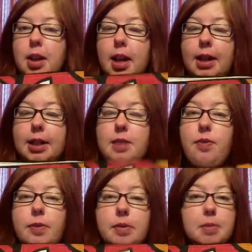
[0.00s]
and it's
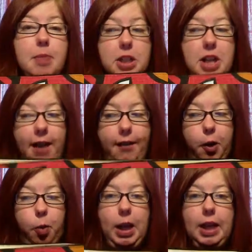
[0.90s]
much heavier
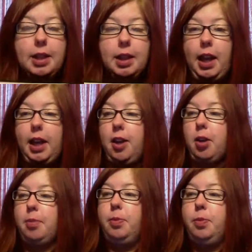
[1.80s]
weight than like your